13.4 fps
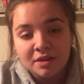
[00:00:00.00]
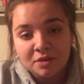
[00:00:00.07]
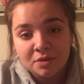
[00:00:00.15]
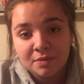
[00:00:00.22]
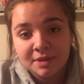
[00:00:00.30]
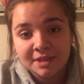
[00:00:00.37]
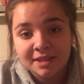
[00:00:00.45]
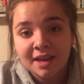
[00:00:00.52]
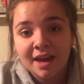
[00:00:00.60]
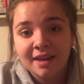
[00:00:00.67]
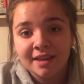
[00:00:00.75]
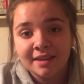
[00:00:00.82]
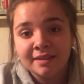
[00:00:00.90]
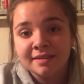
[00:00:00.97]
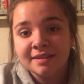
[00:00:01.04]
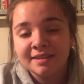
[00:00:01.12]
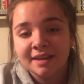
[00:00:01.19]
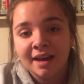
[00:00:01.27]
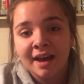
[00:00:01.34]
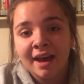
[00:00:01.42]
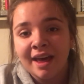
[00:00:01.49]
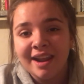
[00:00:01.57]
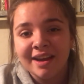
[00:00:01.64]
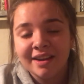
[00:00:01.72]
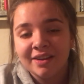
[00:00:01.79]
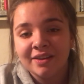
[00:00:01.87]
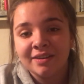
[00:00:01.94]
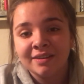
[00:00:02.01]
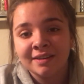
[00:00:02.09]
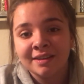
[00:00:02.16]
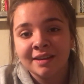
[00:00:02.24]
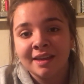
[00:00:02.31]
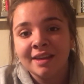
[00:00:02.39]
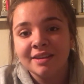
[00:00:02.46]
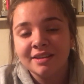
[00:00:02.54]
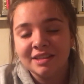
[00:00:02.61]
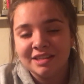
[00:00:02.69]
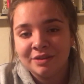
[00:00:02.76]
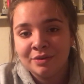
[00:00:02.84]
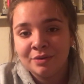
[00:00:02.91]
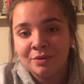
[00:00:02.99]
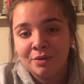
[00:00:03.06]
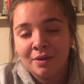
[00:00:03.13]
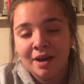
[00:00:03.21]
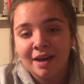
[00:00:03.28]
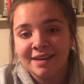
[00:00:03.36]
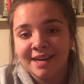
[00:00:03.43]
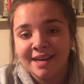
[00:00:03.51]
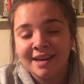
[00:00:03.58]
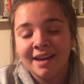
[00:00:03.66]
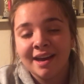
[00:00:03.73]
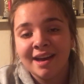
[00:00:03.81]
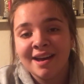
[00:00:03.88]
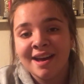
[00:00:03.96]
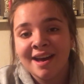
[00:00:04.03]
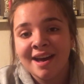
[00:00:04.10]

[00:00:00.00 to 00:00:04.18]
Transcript: You were stuck inside, I couldn't get you out.